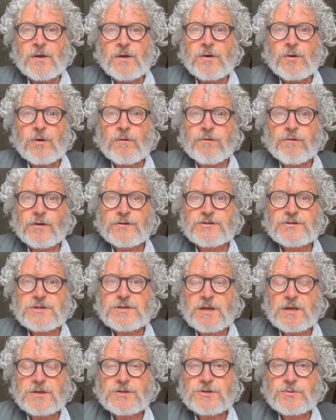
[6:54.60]
who've lost
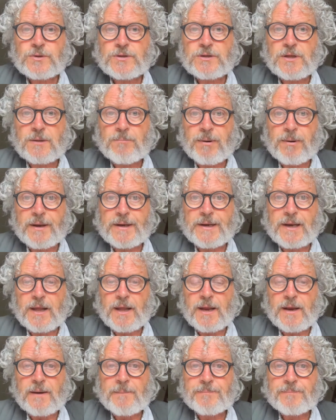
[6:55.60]
touch with their
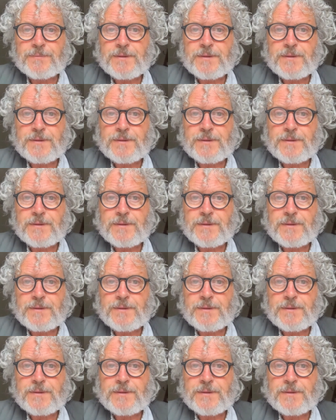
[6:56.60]
bloodline.